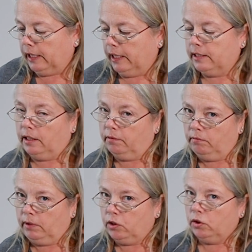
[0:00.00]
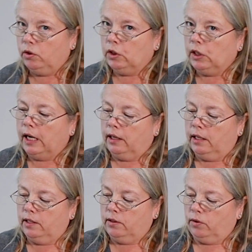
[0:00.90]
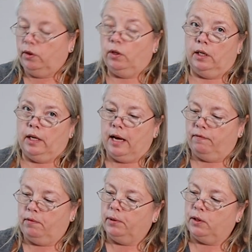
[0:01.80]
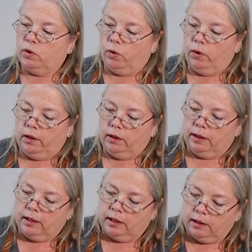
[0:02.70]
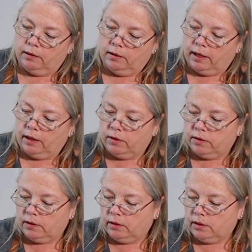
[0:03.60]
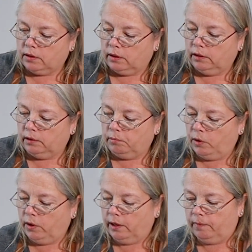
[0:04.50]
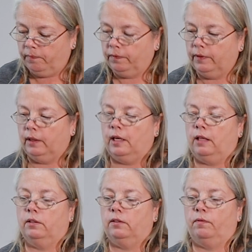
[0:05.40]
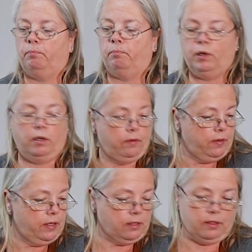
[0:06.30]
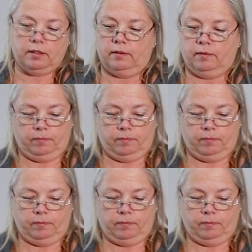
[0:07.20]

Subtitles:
like I said, make sure you shake this or you're gonna have a bunch of oil and nothing else. Just a little more. That looks perfect.